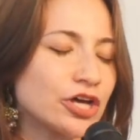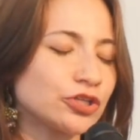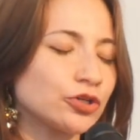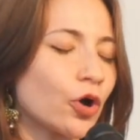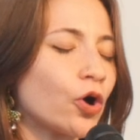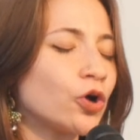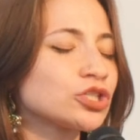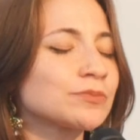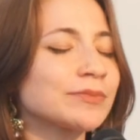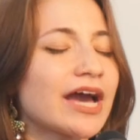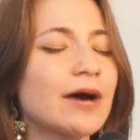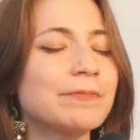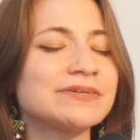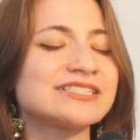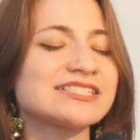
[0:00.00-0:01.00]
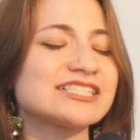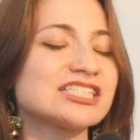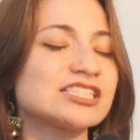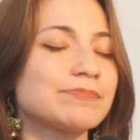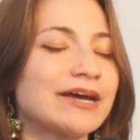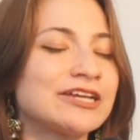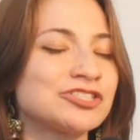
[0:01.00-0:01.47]
You hold me up in
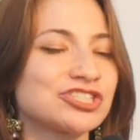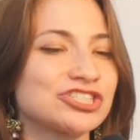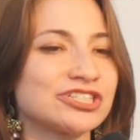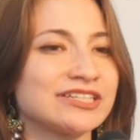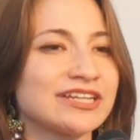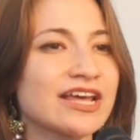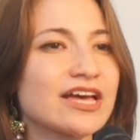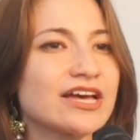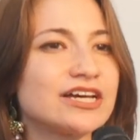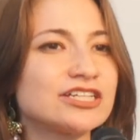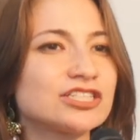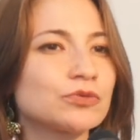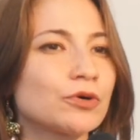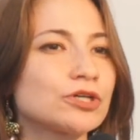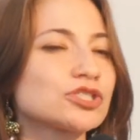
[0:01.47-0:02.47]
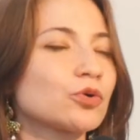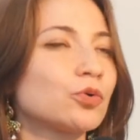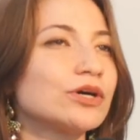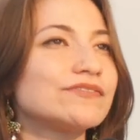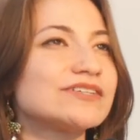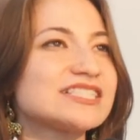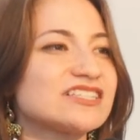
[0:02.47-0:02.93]
suspension towards
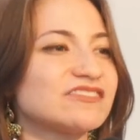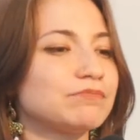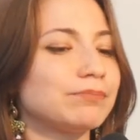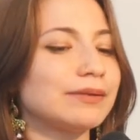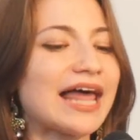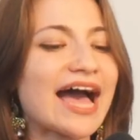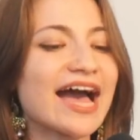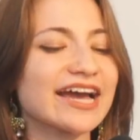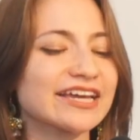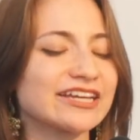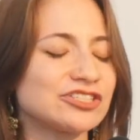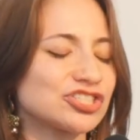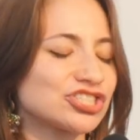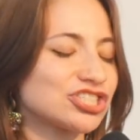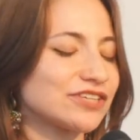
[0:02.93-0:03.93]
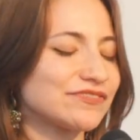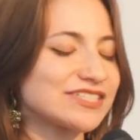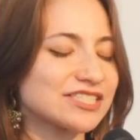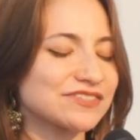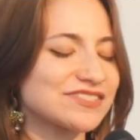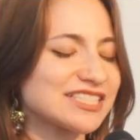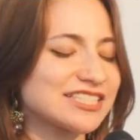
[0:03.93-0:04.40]
quivers of black and
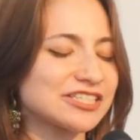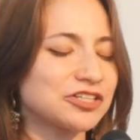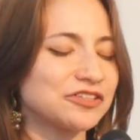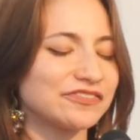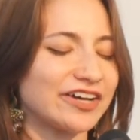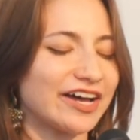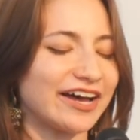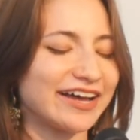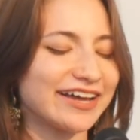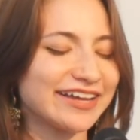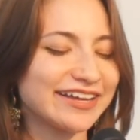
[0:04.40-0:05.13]
shivers of silver.